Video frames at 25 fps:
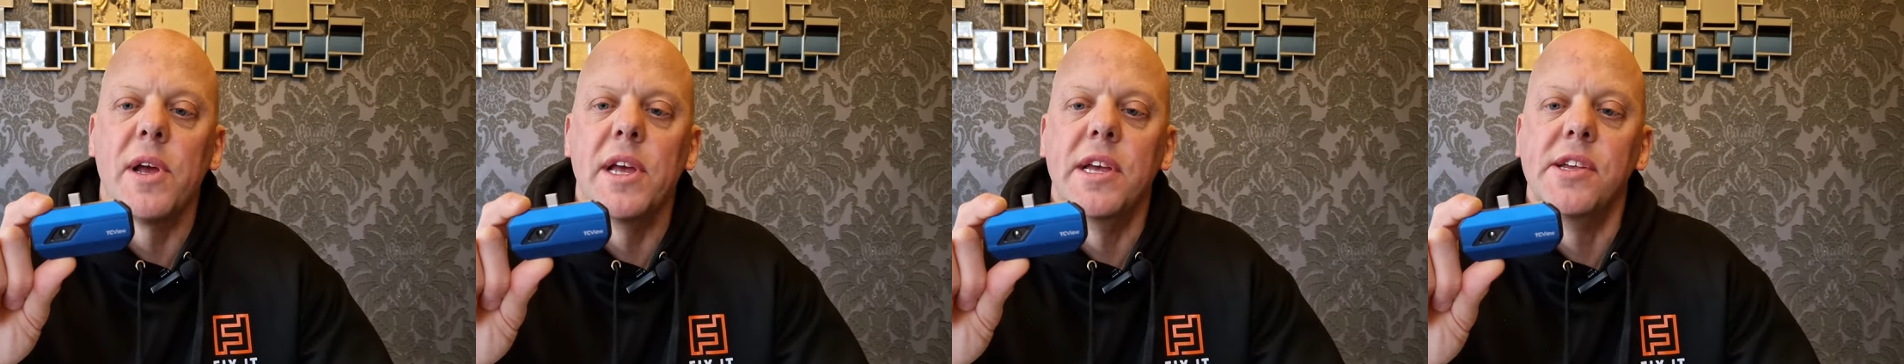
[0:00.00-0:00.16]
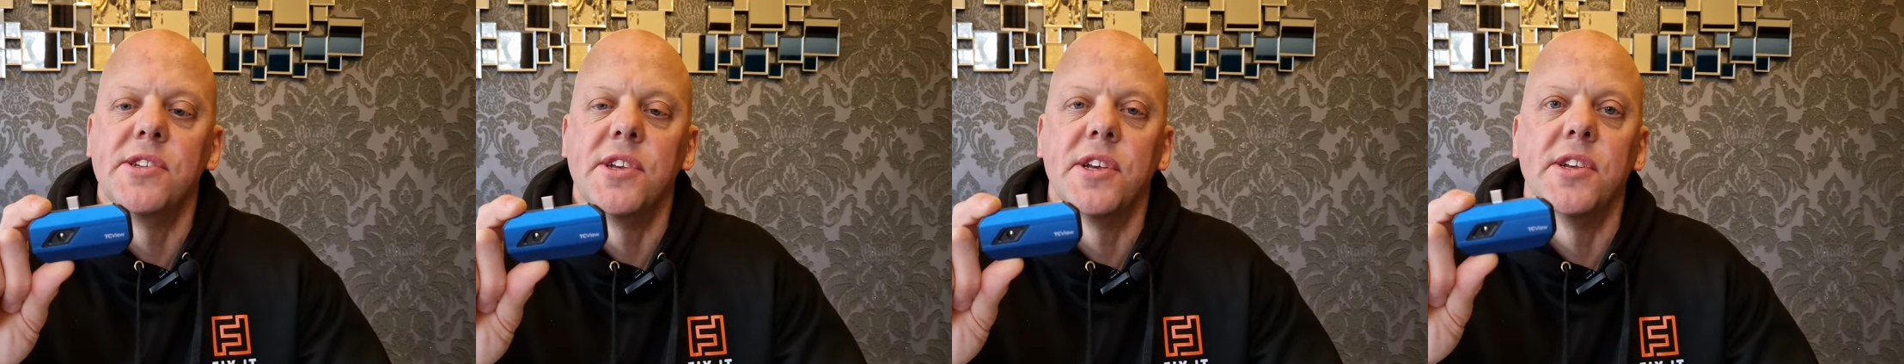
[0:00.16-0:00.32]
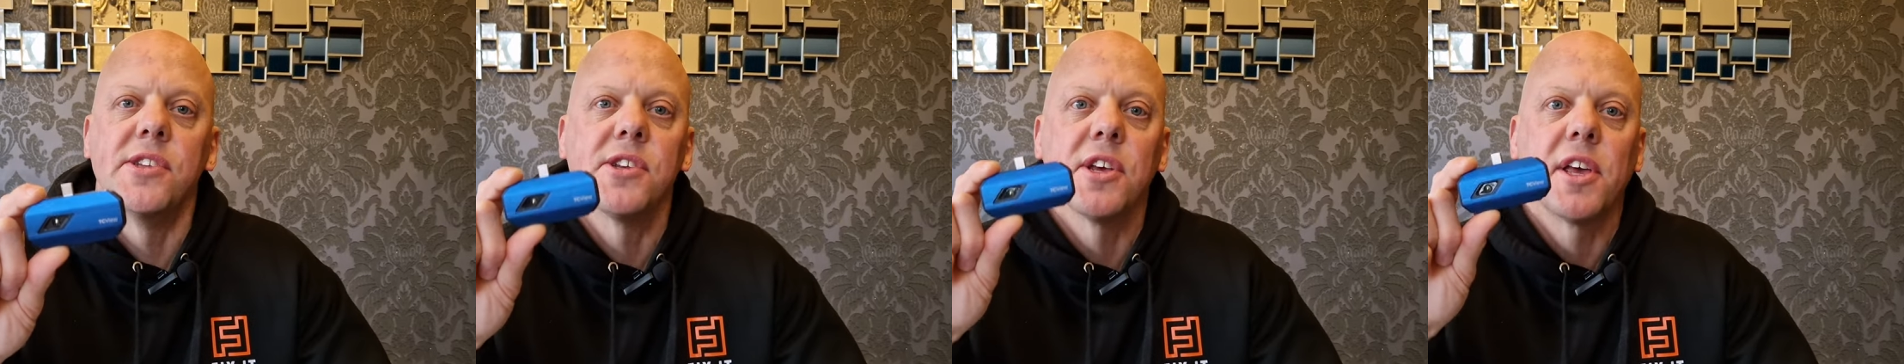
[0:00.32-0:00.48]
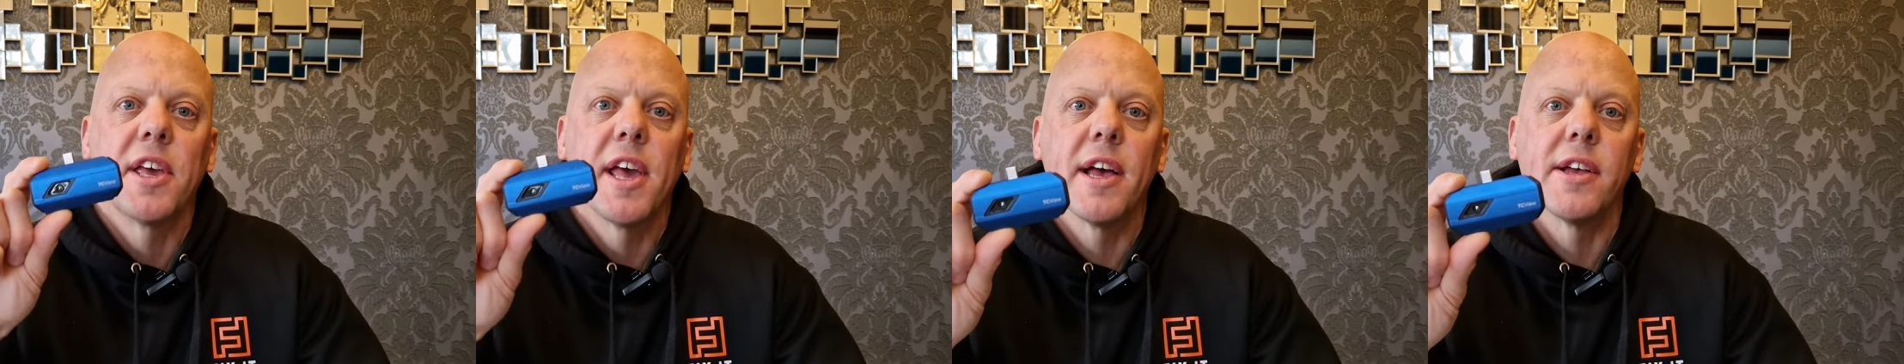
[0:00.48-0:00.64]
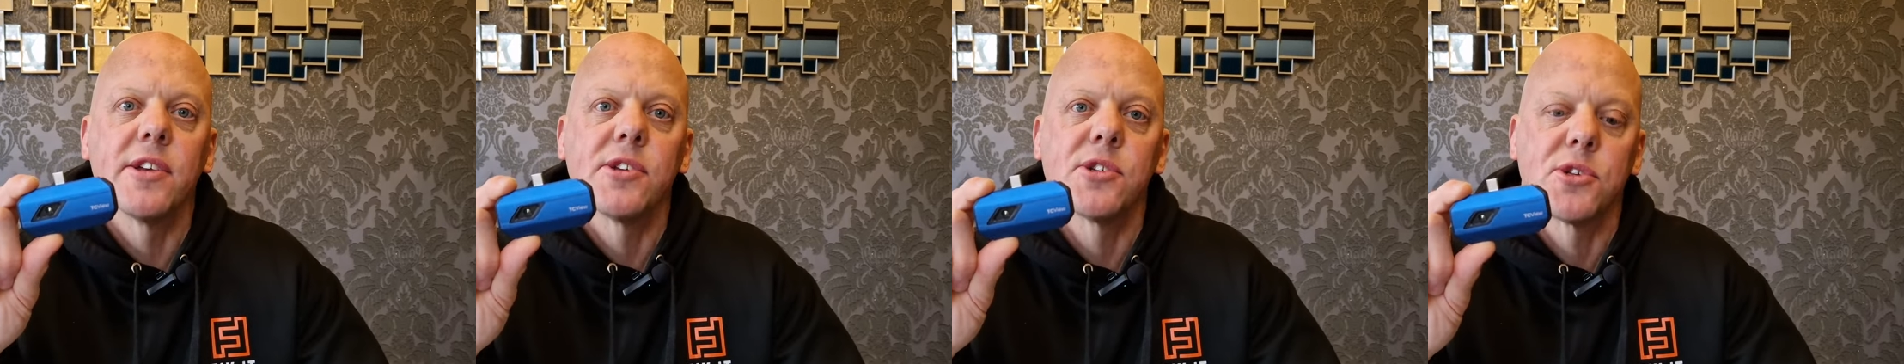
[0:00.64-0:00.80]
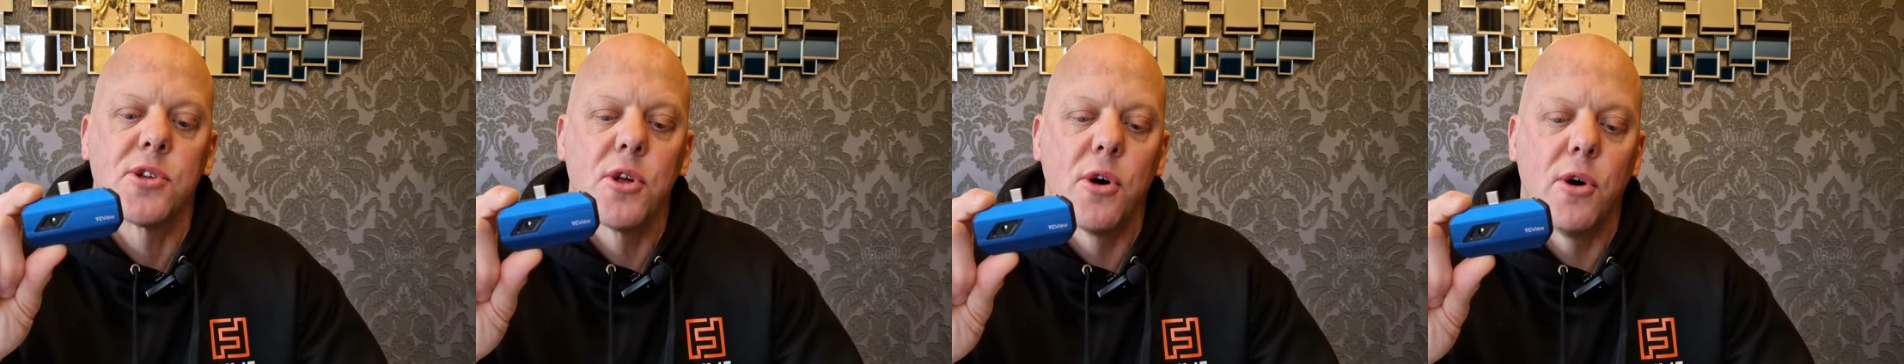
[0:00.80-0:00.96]
easy to
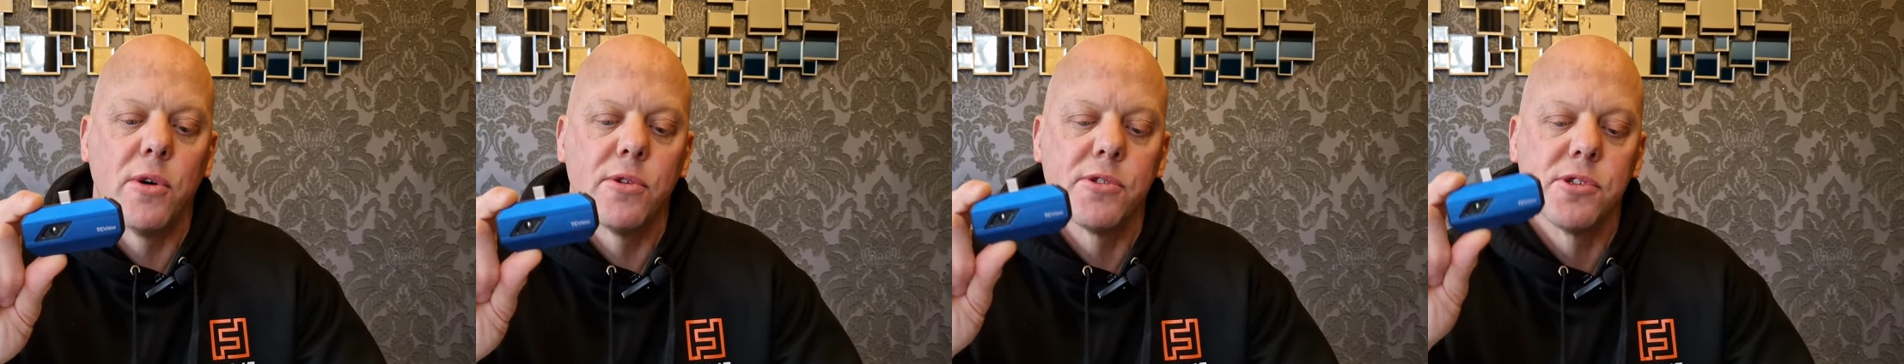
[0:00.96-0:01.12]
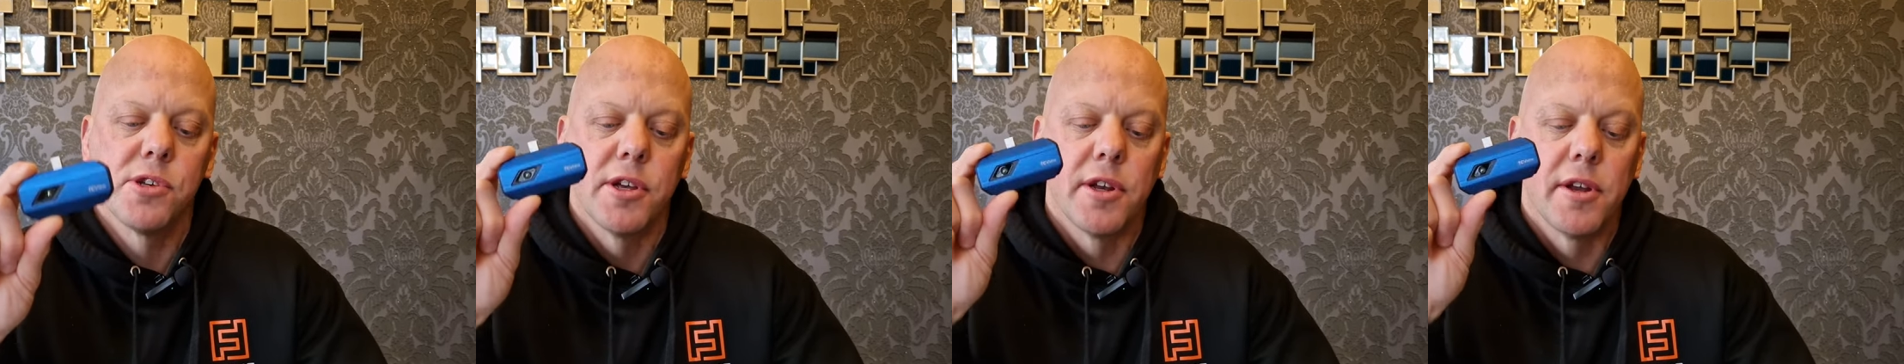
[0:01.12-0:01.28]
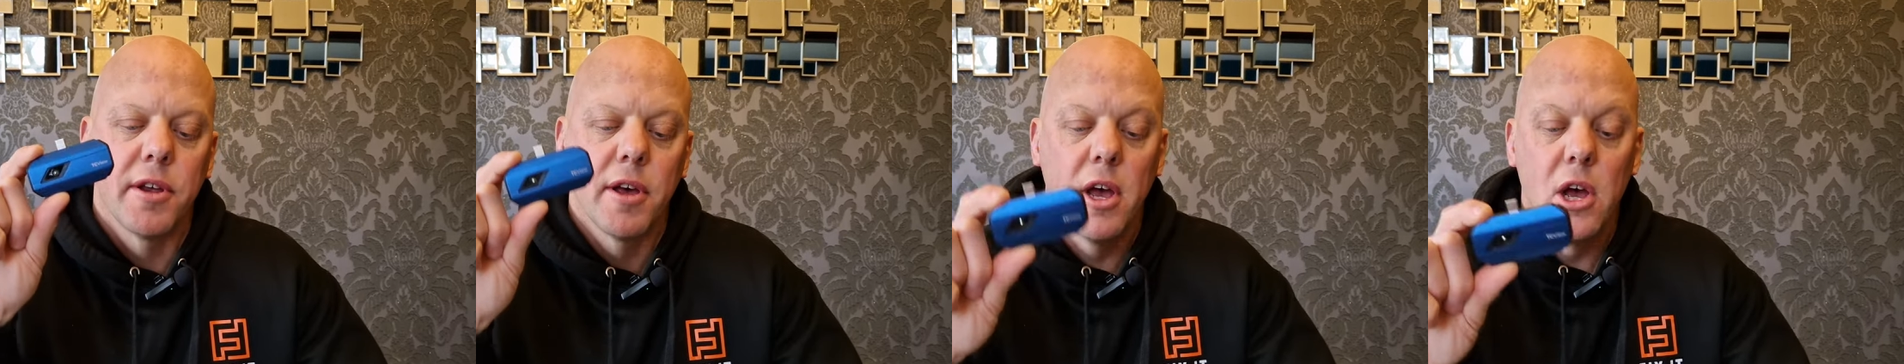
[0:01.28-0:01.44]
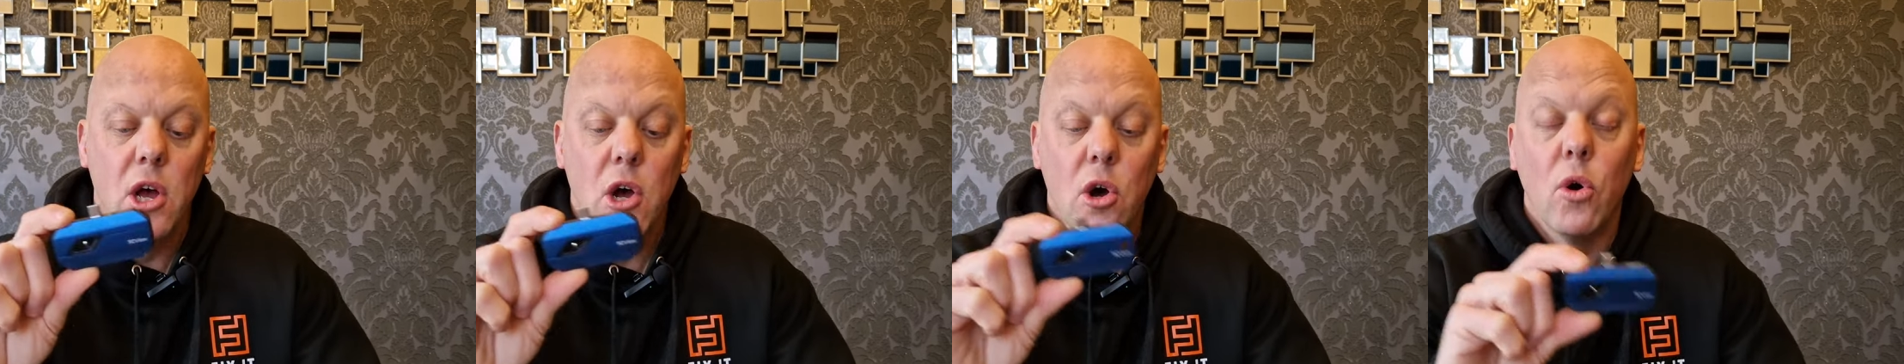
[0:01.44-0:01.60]
get started.